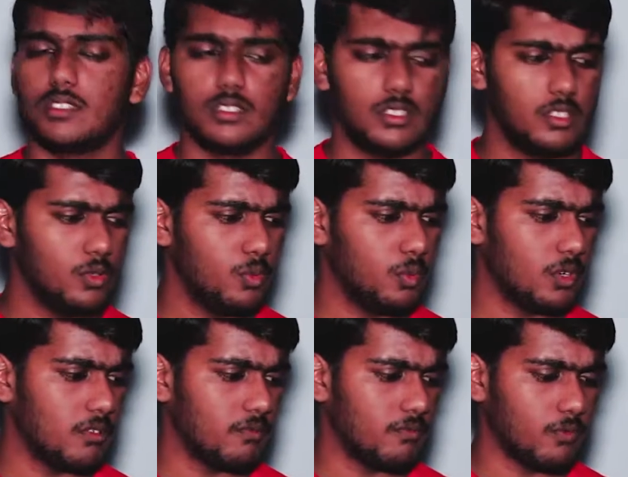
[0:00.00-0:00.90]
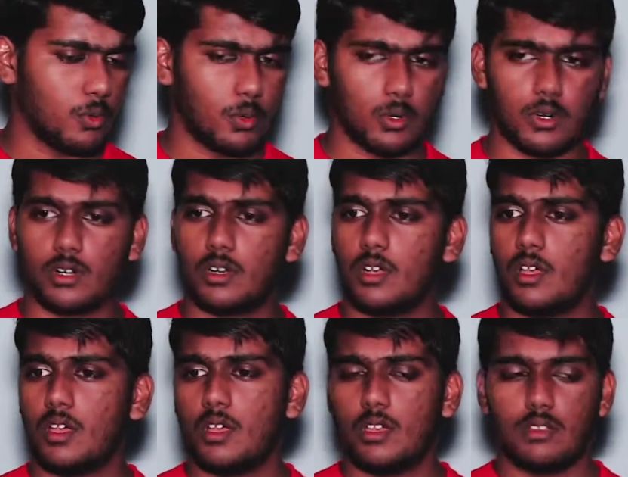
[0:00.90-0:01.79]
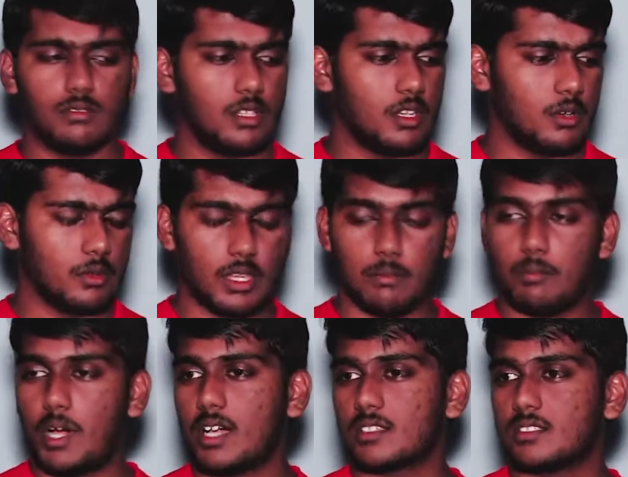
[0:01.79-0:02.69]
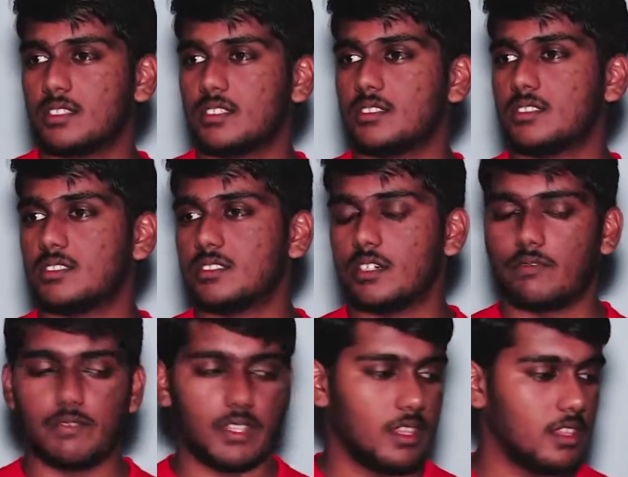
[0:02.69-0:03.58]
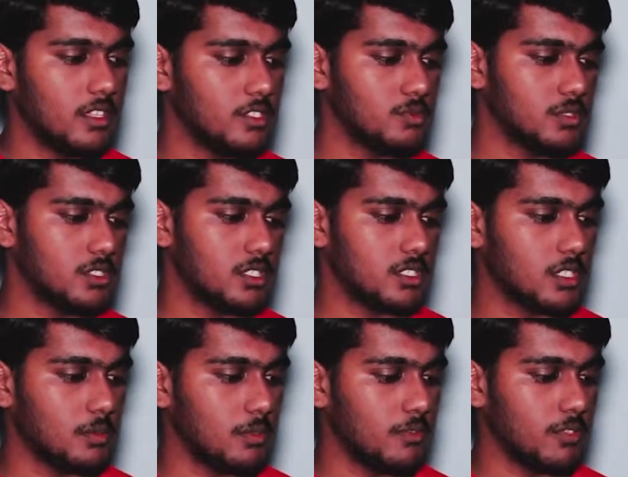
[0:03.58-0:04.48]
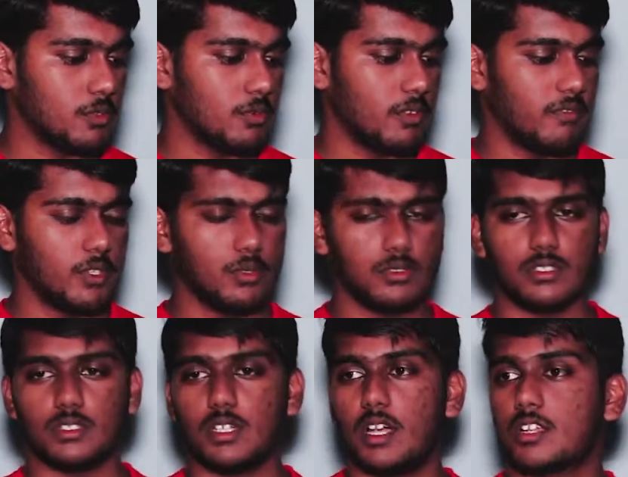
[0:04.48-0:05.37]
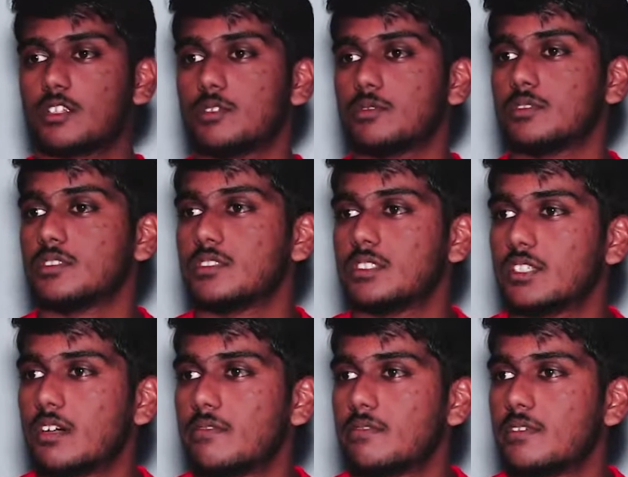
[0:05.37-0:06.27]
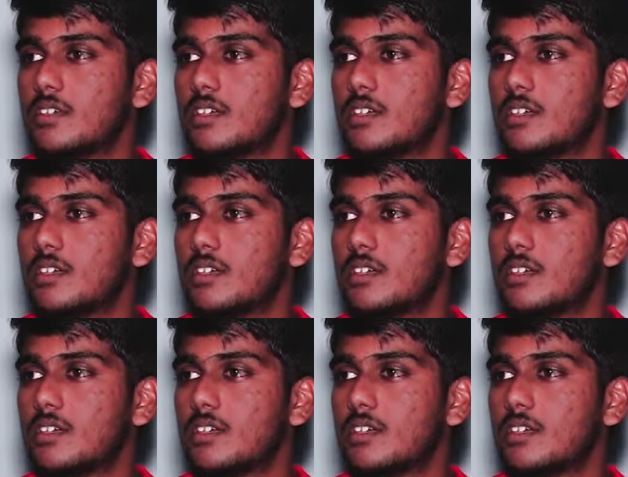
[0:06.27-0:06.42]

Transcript: the new one for, the unboxings and stuff, and this one's just gonna be for the reviews and talk shows and stuff.